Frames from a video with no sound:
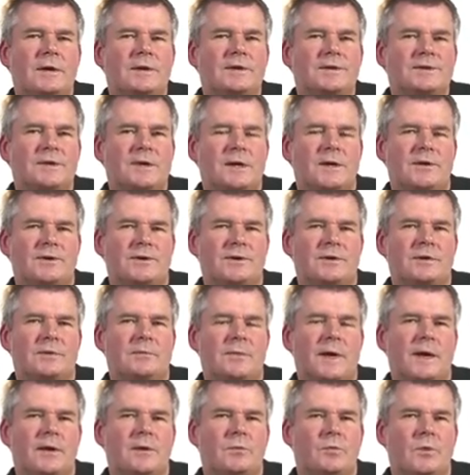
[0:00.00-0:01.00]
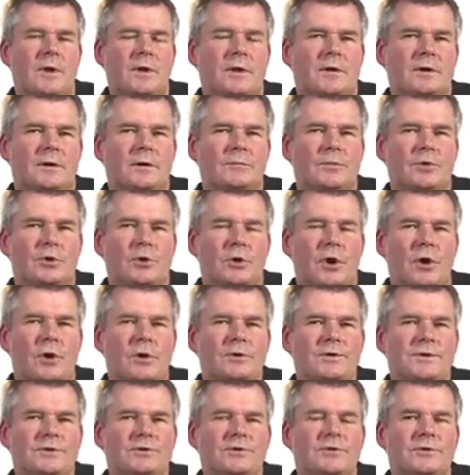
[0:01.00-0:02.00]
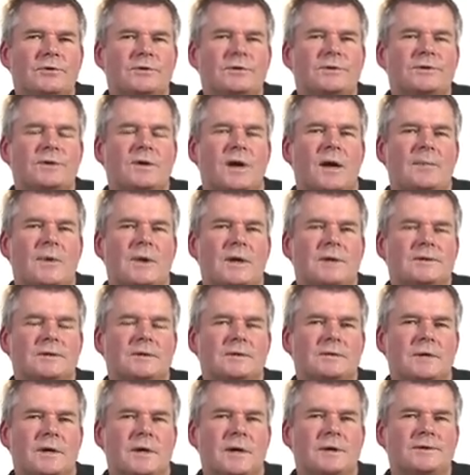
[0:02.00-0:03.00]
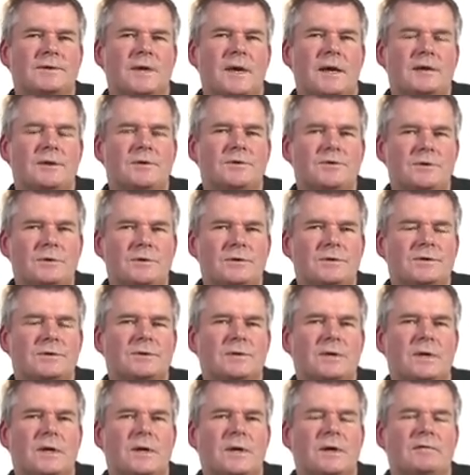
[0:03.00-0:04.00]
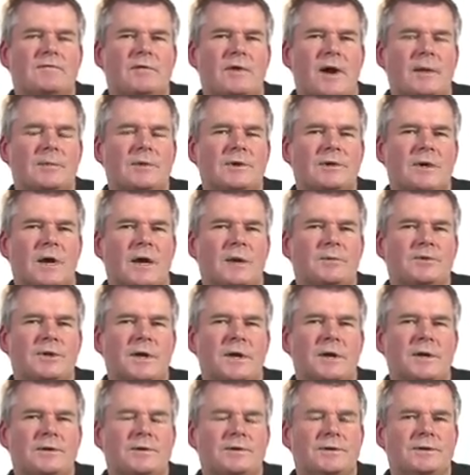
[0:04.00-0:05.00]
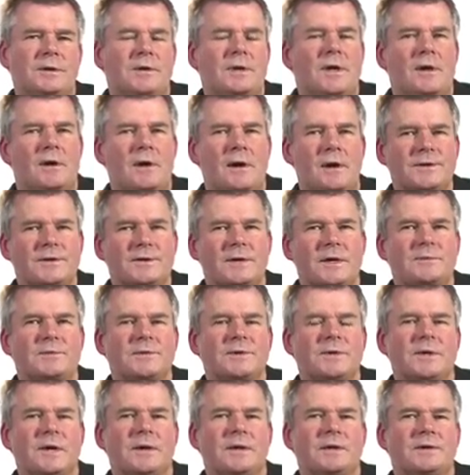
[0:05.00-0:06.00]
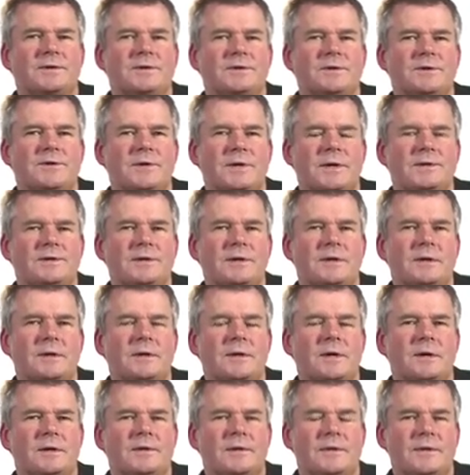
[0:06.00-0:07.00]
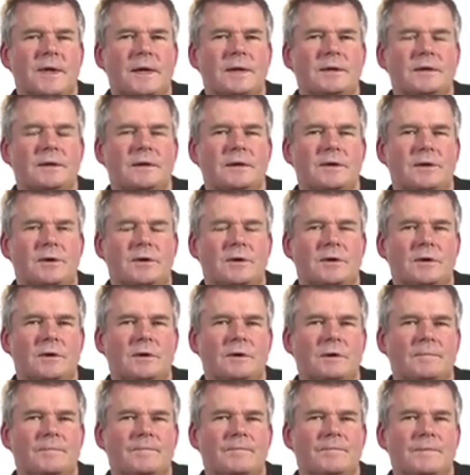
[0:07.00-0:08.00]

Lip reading: discussion about whether prolonged endurance type exercise can induce fibre type changes. And there are some studies suggesting that that can occur.